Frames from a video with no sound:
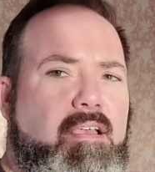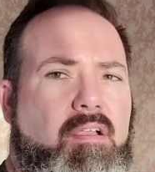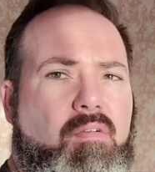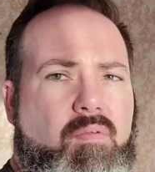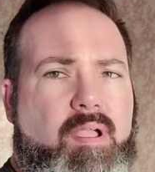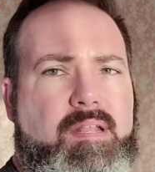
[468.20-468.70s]

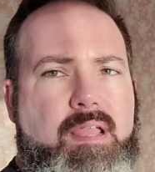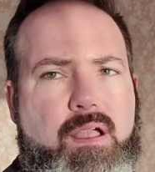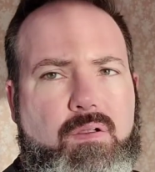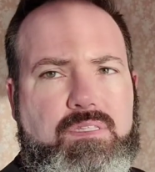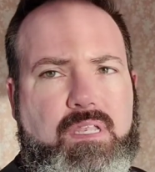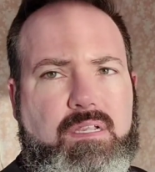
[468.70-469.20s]
Right
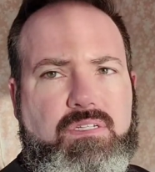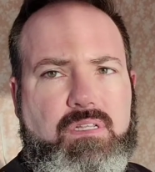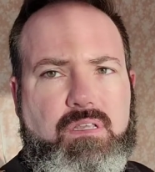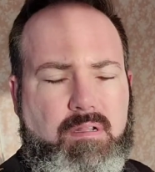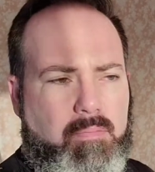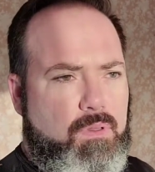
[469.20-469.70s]
now it's
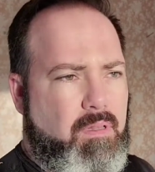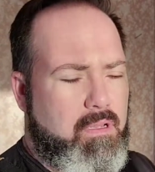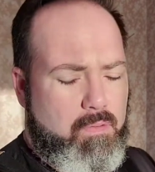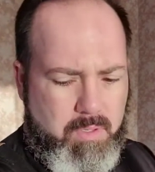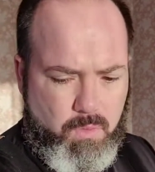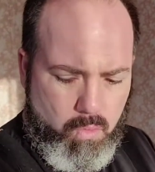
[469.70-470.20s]
actually a little
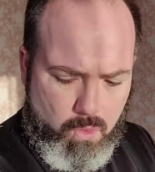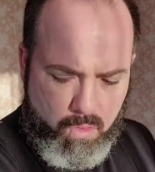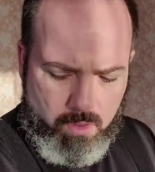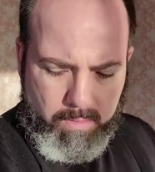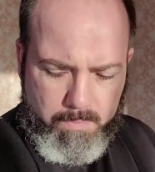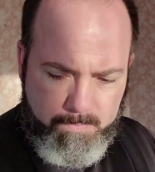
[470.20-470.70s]
bit
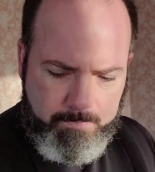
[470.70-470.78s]
warm.